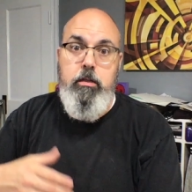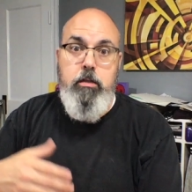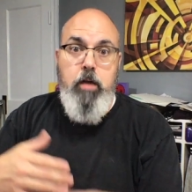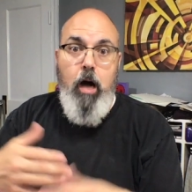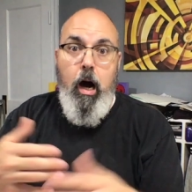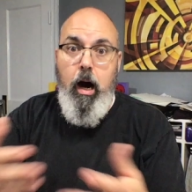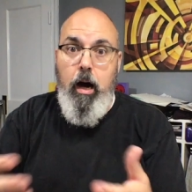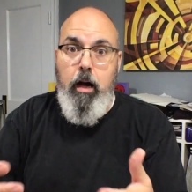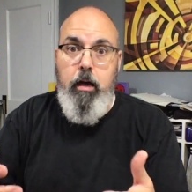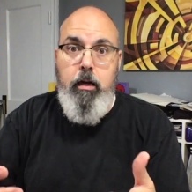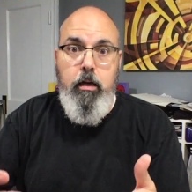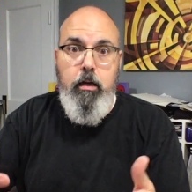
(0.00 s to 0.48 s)

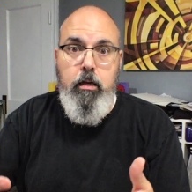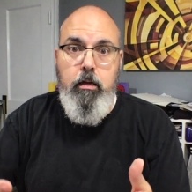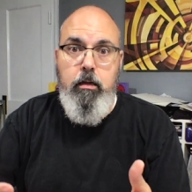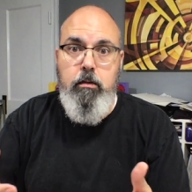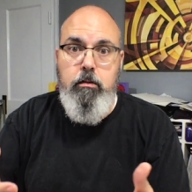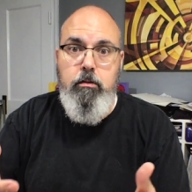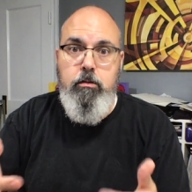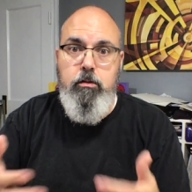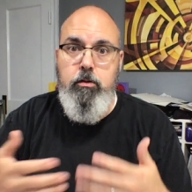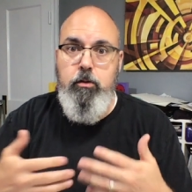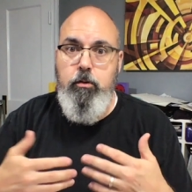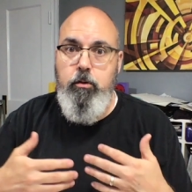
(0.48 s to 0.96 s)

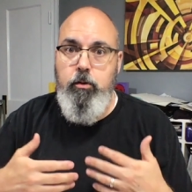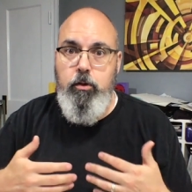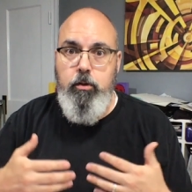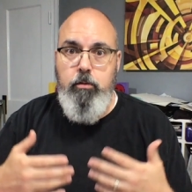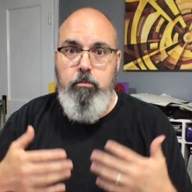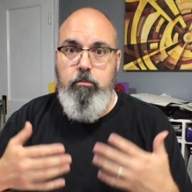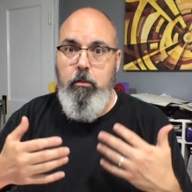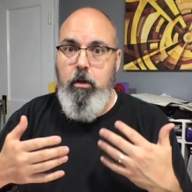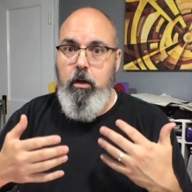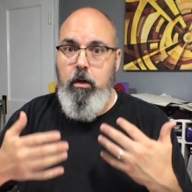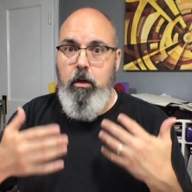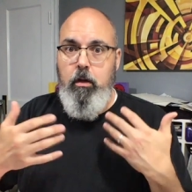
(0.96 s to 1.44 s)
talking
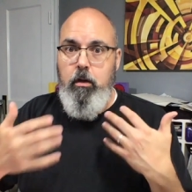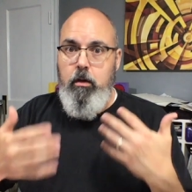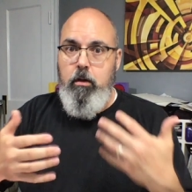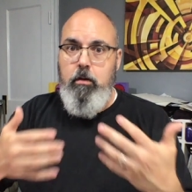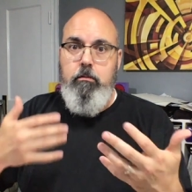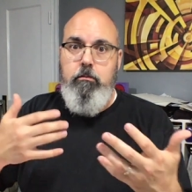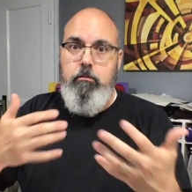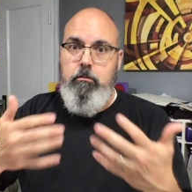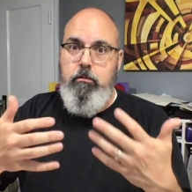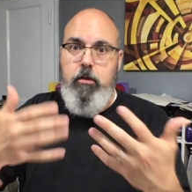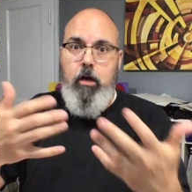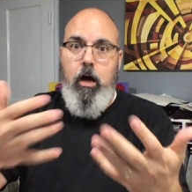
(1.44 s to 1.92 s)
to
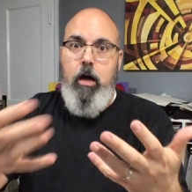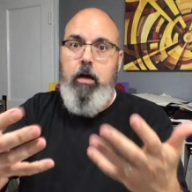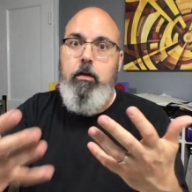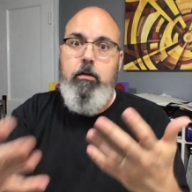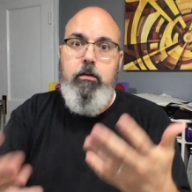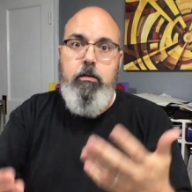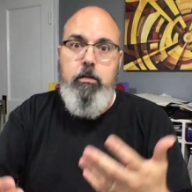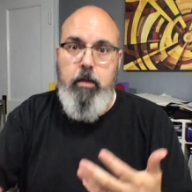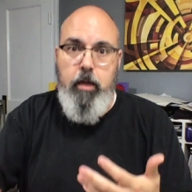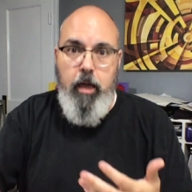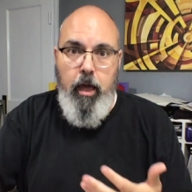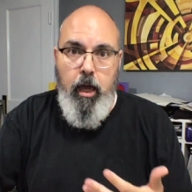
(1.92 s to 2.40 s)
talking
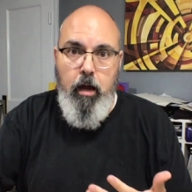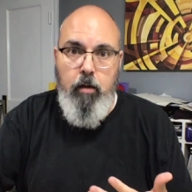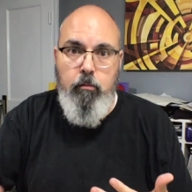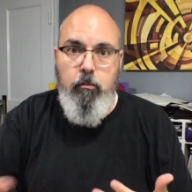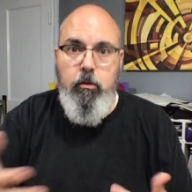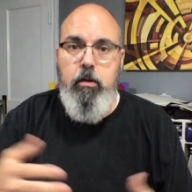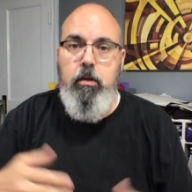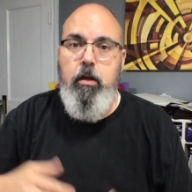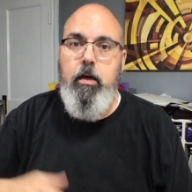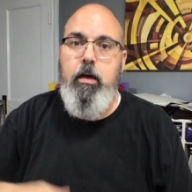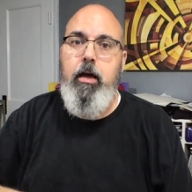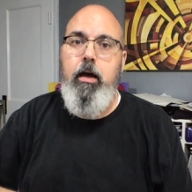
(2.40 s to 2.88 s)
to the
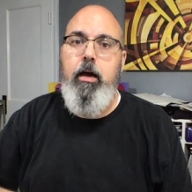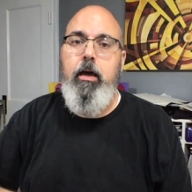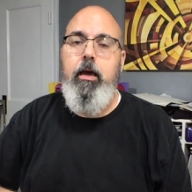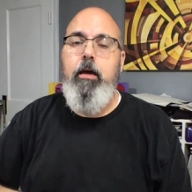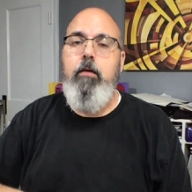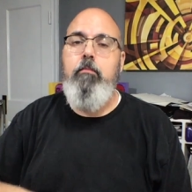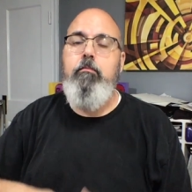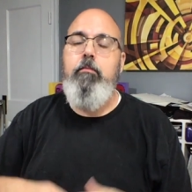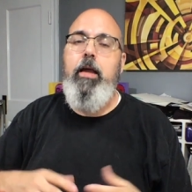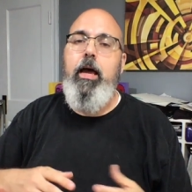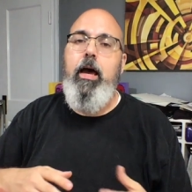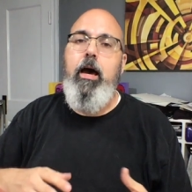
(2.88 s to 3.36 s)
camera like I
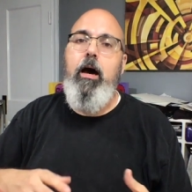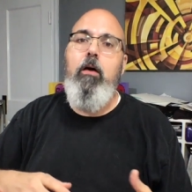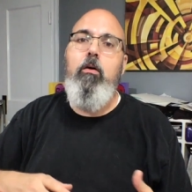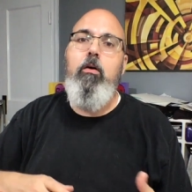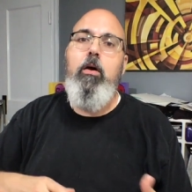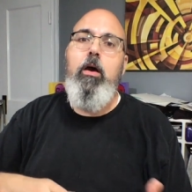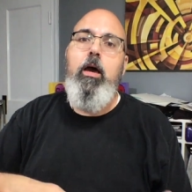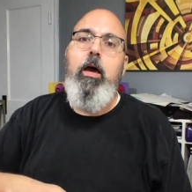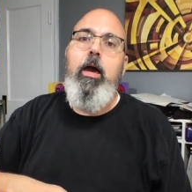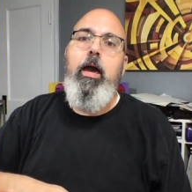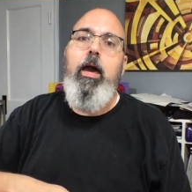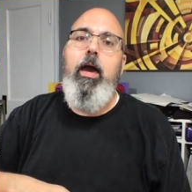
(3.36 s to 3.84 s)
am now
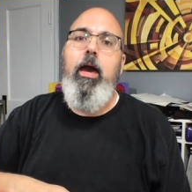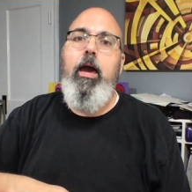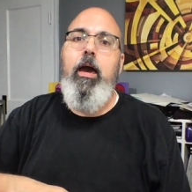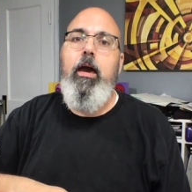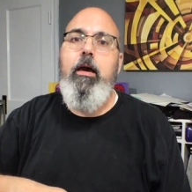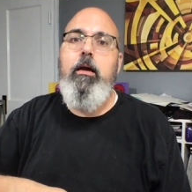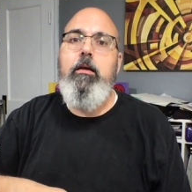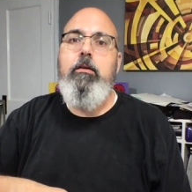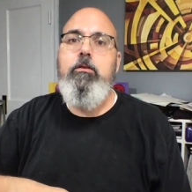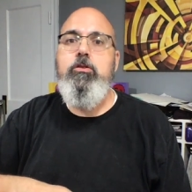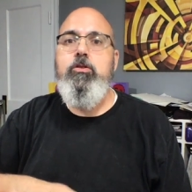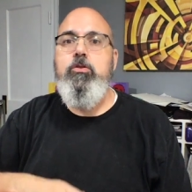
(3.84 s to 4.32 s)

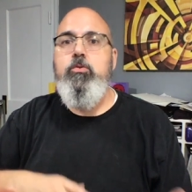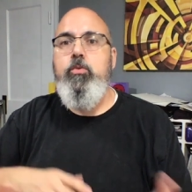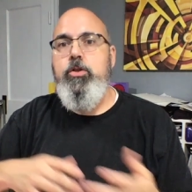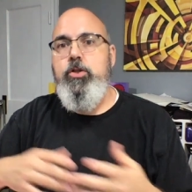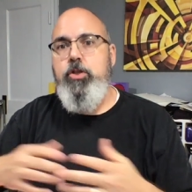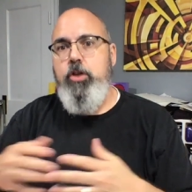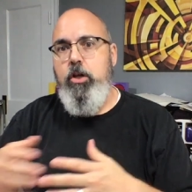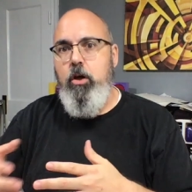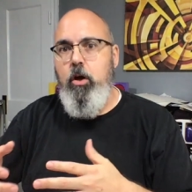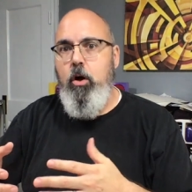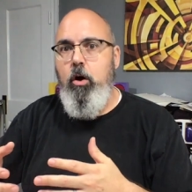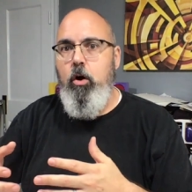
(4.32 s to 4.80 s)
and
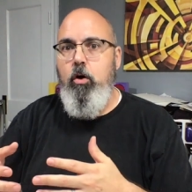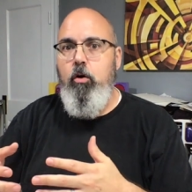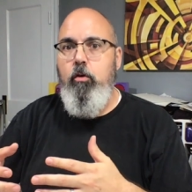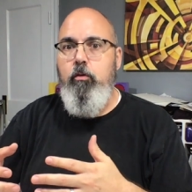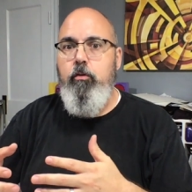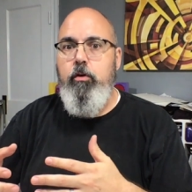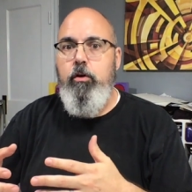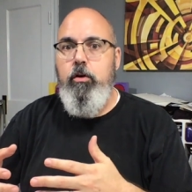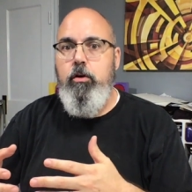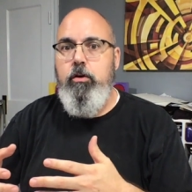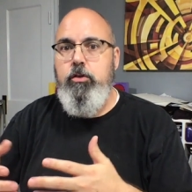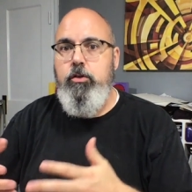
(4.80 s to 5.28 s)
switching
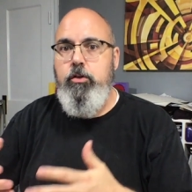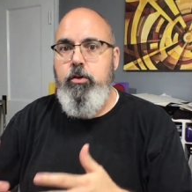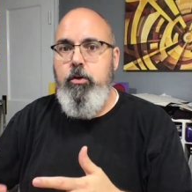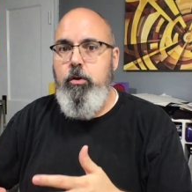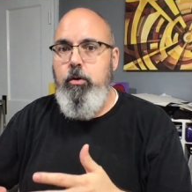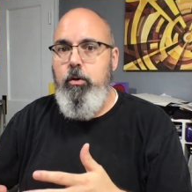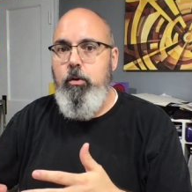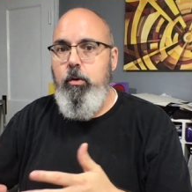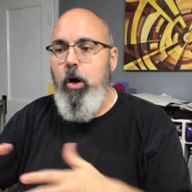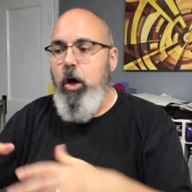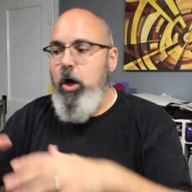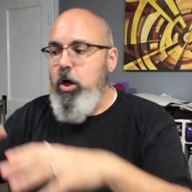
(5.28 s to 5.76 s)
over
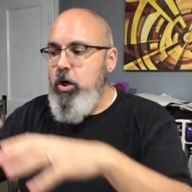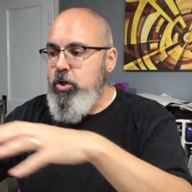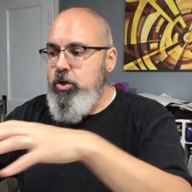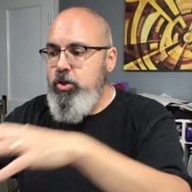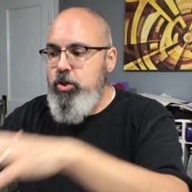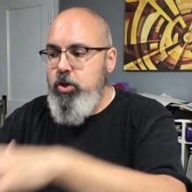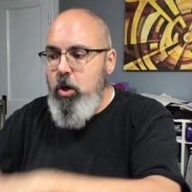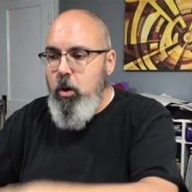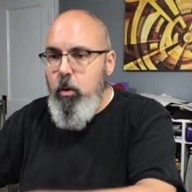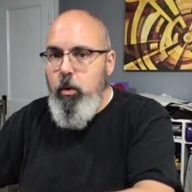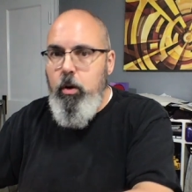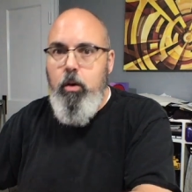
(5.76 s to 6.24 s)
to
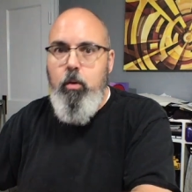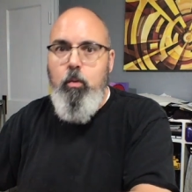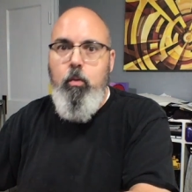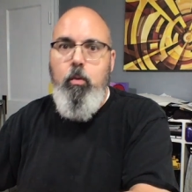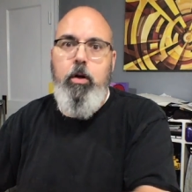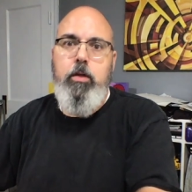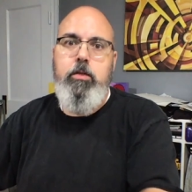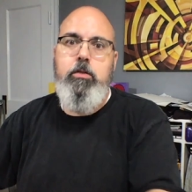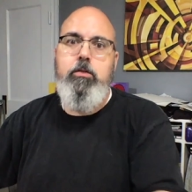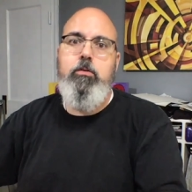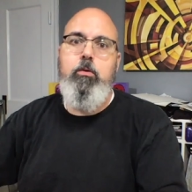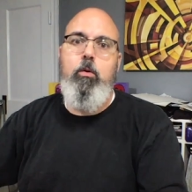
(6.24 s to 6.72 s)
showing
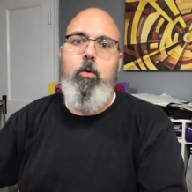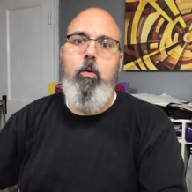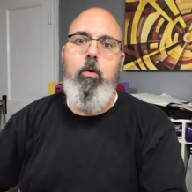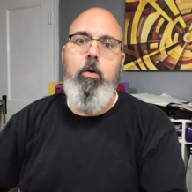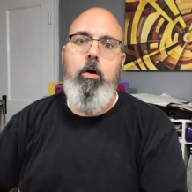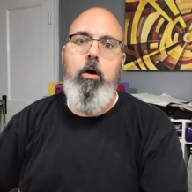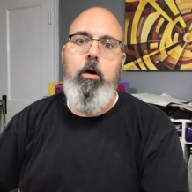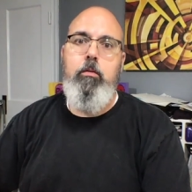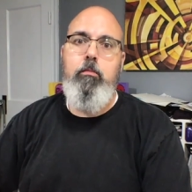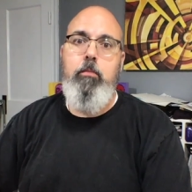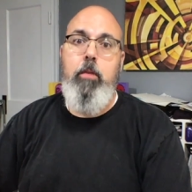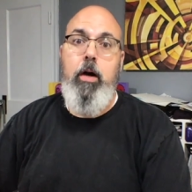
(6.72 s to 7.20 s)
what's
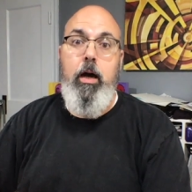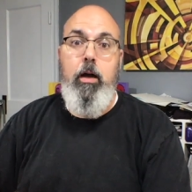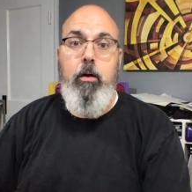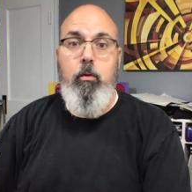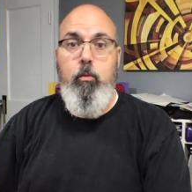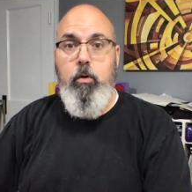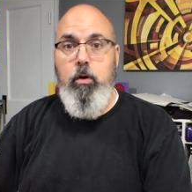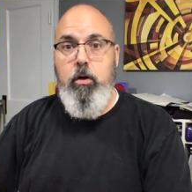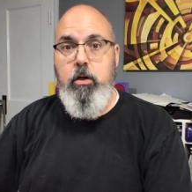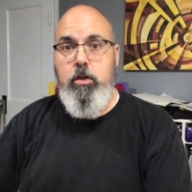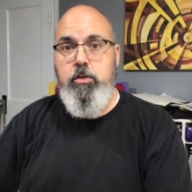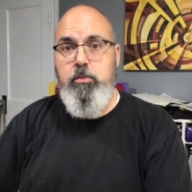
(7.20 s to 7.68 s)
on my
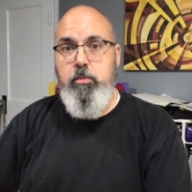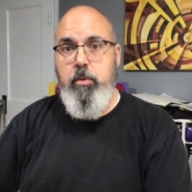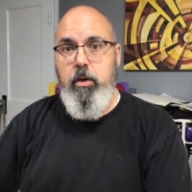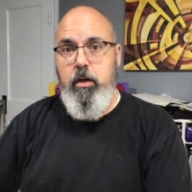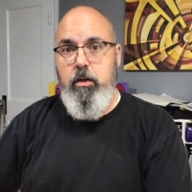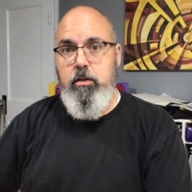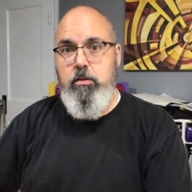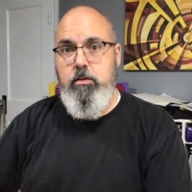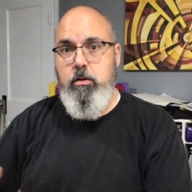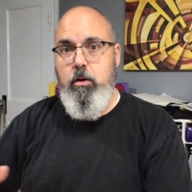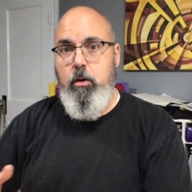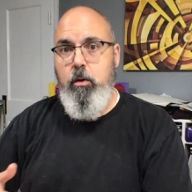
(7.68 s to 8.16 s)

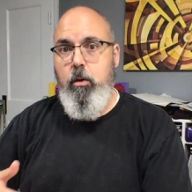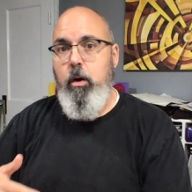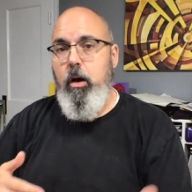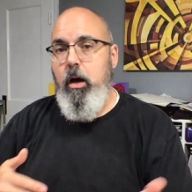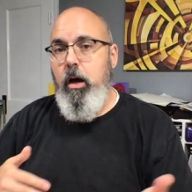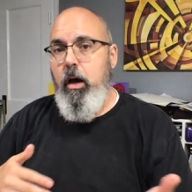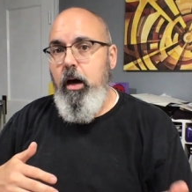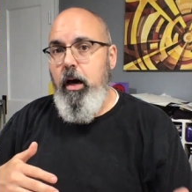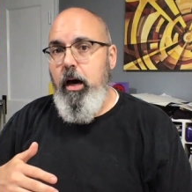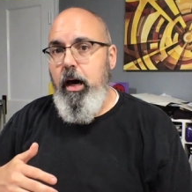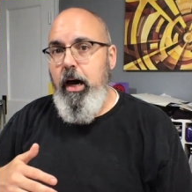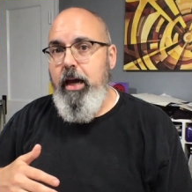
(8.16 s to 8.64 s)
workspace. So
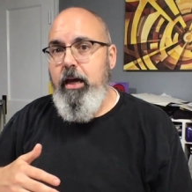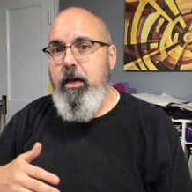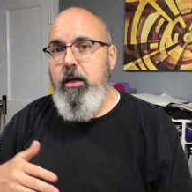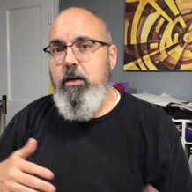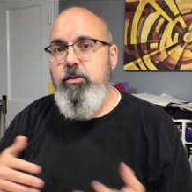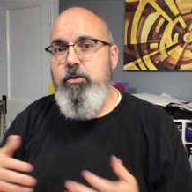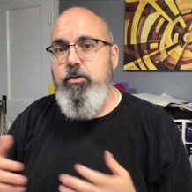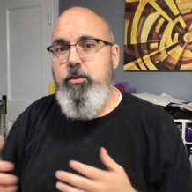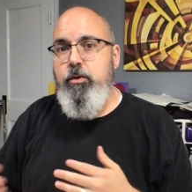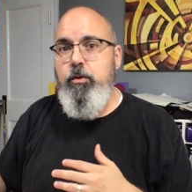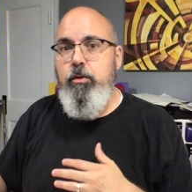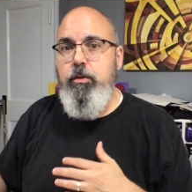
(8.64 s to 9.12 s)
I
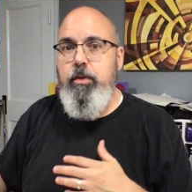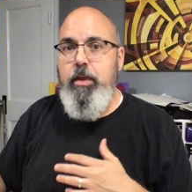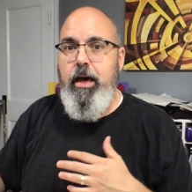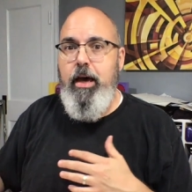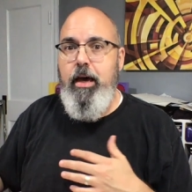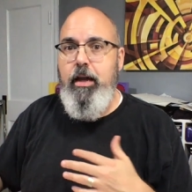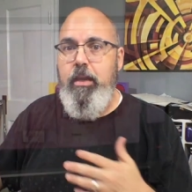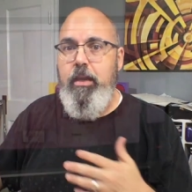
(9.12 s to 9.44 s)
can do that